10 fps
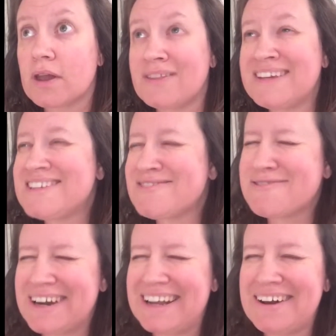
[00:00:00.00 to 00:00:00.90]
This is
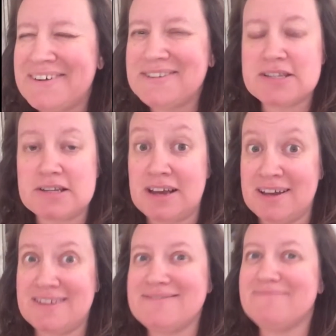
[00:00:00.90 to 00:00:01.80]
really
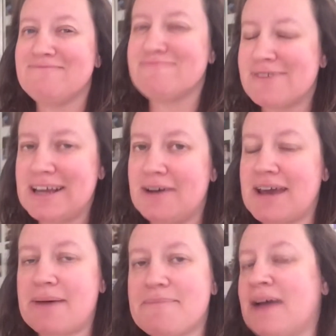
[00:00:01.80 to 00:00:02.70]

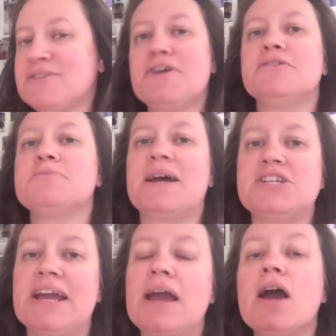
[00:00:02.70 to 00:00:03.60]
old household
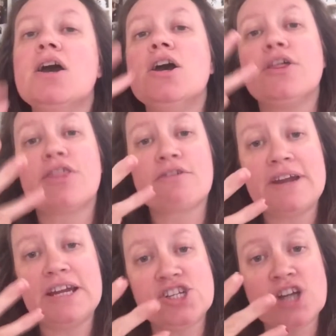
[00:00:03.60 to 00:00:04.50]
magic.
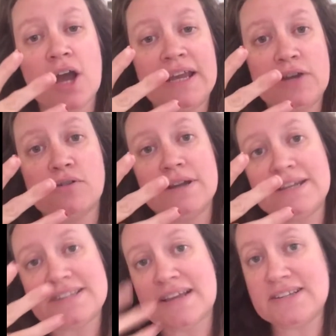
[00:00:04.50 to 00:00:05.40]
3 shiny
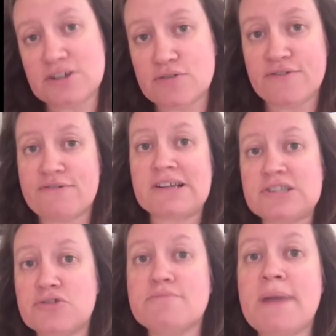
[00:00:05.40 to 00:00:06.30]
coins under your front
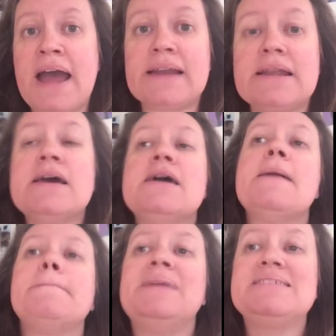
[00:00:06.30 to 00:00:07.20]
door mat
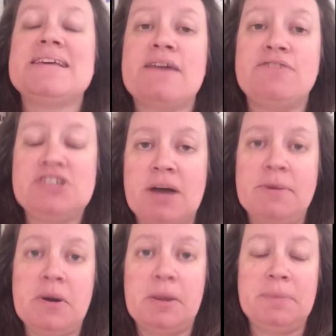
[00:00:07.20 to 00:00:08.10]
means that every time
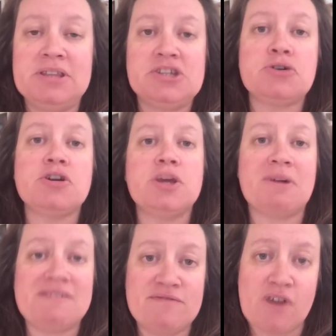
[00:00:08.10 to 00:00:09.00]
you open the door, you
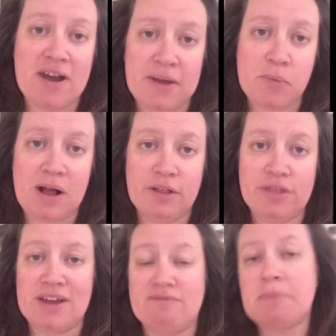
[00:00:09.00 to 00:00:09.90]
are inviting
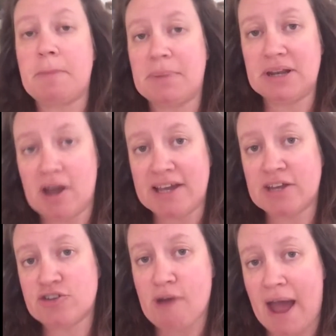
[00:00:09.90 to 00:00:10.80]
wealth in. Remember, like
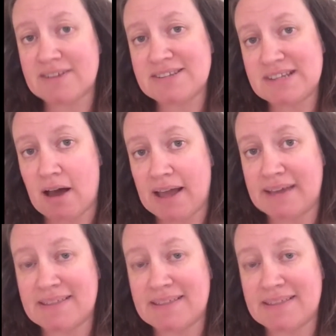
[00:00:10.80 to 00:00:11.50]
attracts like.